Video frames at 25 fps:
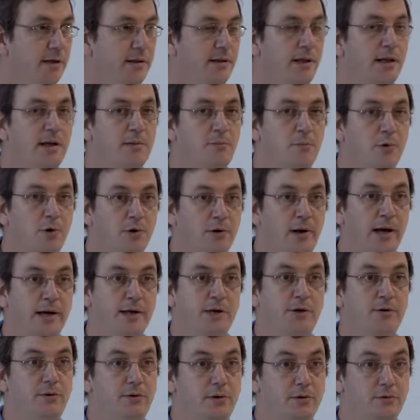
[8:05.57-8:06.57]
and then a more
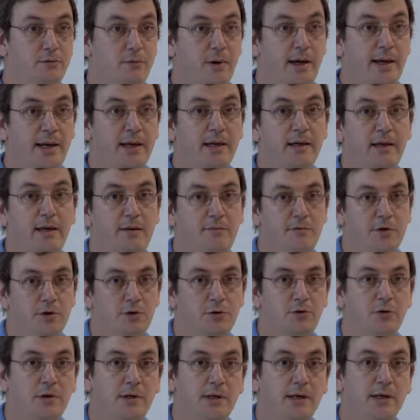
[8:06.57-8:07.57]
accurate way if you're
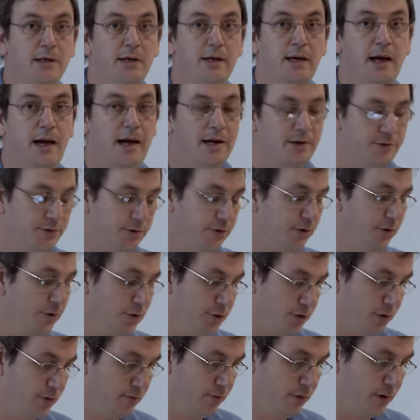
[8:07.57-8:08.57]
doing
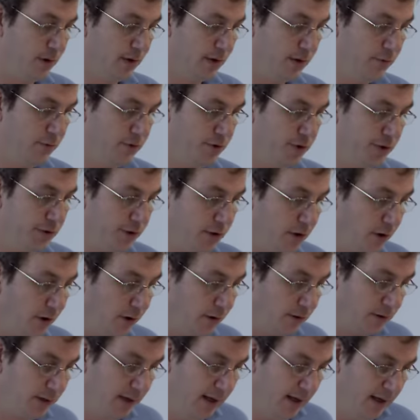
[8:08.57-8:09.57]
high-resolution work, which is
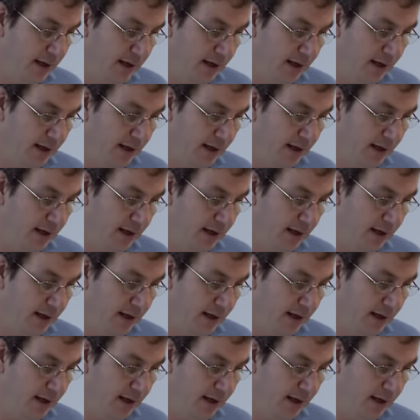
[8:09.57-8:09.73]
called